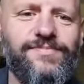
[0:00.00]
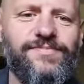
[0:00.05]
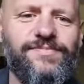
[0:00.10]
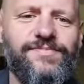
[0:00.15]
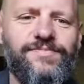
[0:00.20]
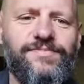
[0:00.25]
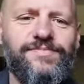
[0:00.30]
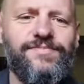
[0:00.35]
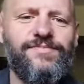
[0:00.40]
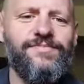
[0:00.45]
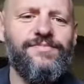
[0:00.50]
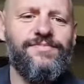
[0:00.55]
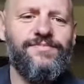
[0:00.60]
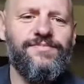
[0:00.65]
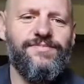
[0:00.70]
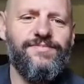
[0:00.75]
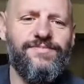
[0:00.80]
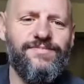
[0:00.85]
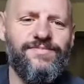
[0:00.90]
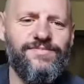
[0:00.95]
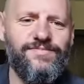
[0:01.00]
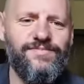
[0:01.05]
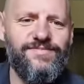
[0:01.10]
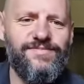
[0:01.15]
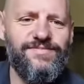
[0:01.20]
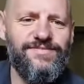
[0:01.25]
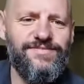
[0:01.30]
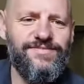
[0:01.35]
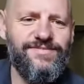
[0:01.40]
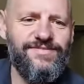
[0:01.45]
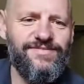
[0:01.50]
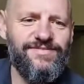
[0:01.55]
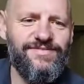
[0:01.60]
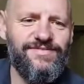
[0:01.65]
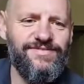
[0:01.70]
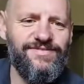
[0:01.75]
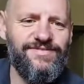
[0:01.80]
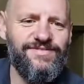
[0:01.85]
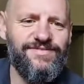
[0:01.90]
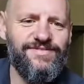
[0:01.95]

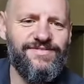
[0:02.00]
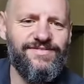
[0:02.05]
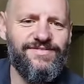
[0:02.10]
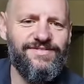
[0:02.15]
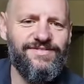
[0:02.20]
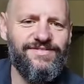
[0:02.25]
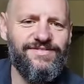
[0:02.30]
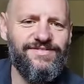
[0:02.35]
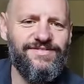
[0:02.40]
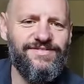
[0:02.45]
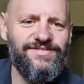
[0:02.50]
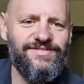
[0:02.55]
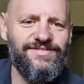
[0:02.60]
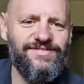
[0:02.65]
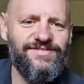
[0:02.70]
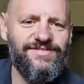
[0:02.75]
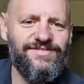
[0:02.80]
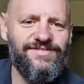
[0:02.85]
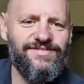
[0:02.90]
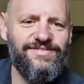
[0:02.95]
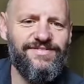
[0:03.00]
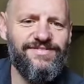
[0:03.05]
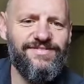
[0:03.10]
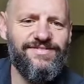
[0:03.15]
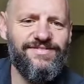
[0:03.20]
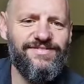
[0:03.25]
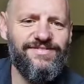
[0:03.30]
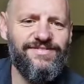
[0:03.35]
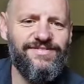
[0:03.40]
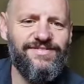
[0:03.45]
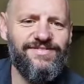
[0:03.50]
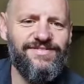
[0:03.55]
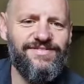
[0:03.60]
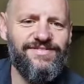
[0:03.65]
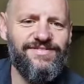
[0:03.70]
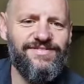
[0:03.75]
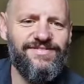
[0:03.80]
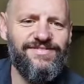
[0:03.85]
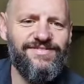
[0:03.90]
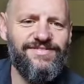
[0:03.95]

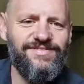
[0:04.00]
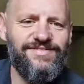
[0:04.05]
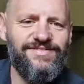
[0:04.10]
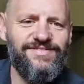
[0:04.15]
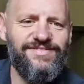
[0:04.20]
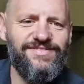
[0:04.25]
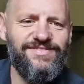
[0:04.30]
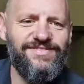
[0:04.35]
The person shown says nothing.